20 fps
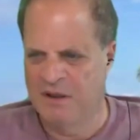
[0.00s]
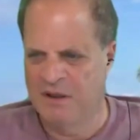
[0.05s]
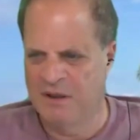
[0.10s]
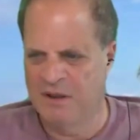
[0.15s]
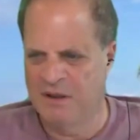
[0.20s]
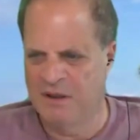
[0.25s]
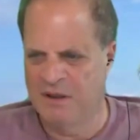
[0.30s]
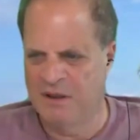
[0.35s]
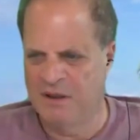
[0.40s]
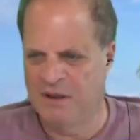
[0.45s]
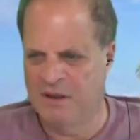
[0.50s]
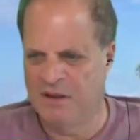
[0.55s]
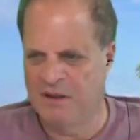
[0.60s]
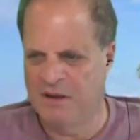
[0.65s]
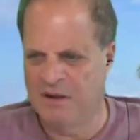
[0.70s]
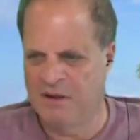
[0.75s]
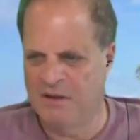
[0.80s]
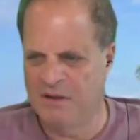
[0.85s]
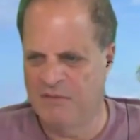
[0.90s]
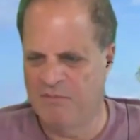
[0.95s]
uh,
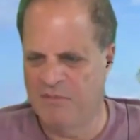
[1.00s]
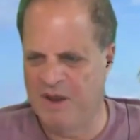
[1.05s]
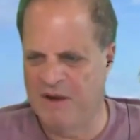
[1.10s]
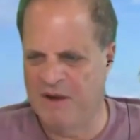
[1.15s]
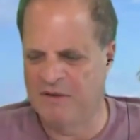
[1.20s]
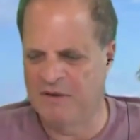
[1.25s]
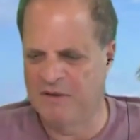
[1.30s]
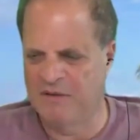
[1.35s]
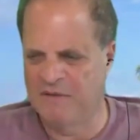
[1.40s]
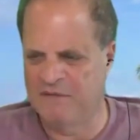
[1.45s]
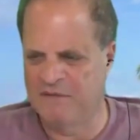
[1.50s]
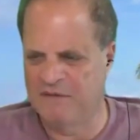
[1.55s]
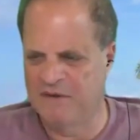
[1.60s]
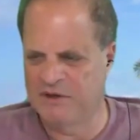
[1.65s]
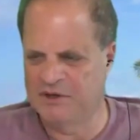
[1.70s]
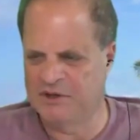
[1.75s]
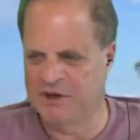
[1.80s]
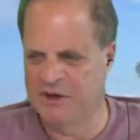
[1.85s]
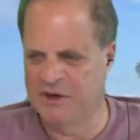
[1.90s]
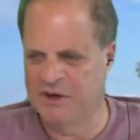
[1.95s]
they've made the
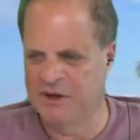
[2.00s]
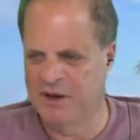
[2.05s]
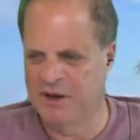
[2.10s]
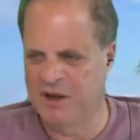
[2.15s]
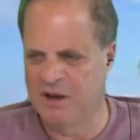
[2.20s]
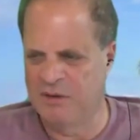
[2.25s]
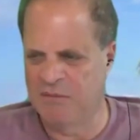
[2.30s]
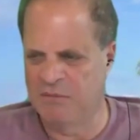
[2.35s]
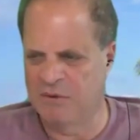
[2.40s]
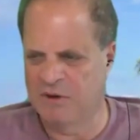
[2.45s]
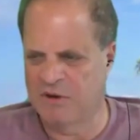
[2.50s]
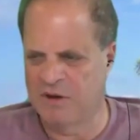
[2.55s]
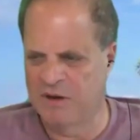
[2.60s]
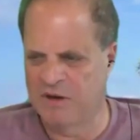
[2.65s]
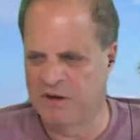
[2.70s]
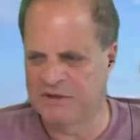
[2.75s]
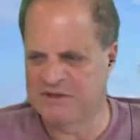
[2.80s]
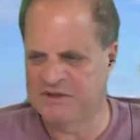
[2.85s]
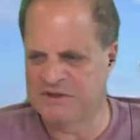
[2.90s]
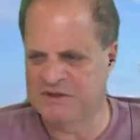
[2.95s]
decision and we're kind
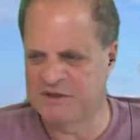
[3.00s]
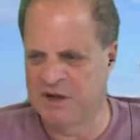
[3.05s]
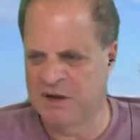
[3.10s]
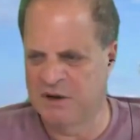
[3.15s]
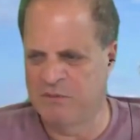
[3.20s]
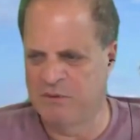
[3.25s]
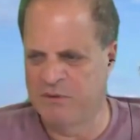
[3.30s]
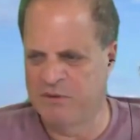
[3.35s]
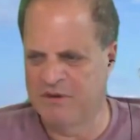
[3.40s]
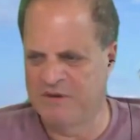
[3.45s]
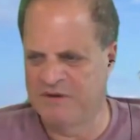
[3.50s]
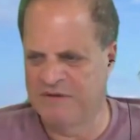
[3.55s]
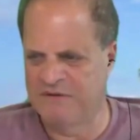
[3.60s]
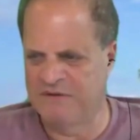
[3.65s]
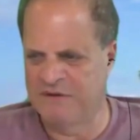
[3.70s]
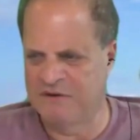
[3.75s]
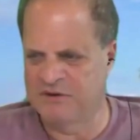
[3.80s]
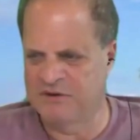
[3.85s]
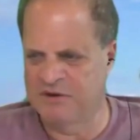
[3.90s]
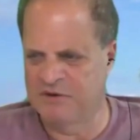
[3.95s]
of stuck with the
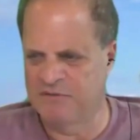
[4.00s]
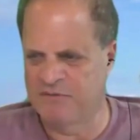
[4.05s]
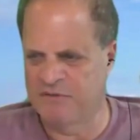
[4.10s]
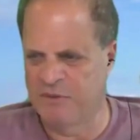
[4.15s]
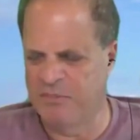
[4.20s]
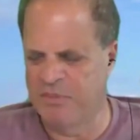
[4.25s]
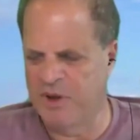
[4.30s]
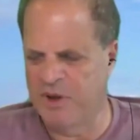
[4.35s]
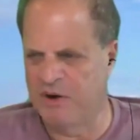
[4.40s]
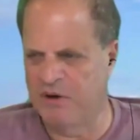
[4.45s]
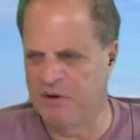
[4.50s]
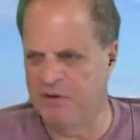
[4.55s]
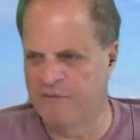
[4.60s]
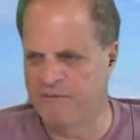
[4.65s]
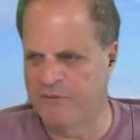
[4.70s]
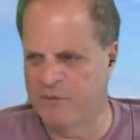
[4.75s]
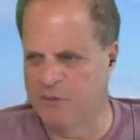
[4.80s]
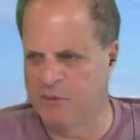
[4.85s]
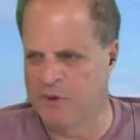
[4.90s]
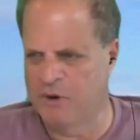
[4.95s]
decision for better or
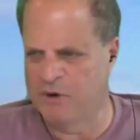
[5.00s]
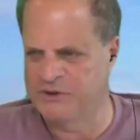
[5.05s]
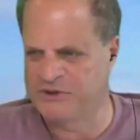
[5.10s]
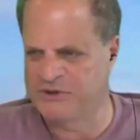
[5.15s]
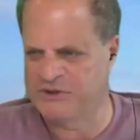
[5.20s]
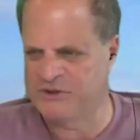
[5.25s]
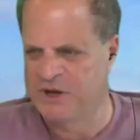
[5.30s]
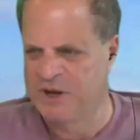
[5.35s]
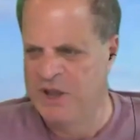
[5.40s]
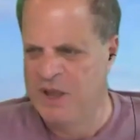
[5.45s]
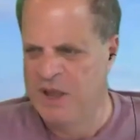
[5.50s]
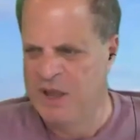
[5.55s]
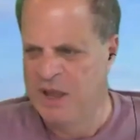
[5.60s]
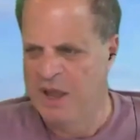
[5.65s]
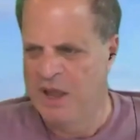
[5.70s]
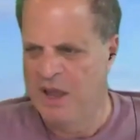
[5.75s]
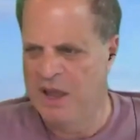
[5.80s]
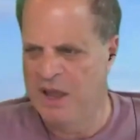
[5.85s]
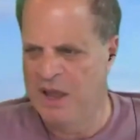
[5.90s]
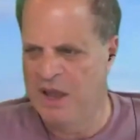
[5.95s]
for worse.
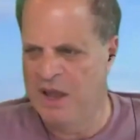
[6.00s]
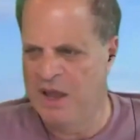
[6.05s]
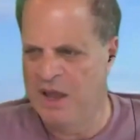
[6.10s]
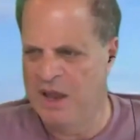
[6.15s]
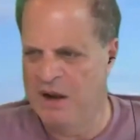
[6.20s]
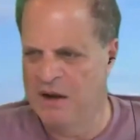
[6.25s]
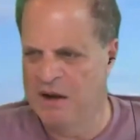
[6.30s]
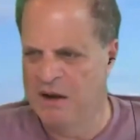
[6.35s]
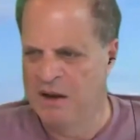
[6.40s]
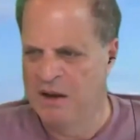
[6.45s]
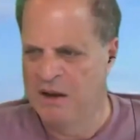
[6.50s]
And the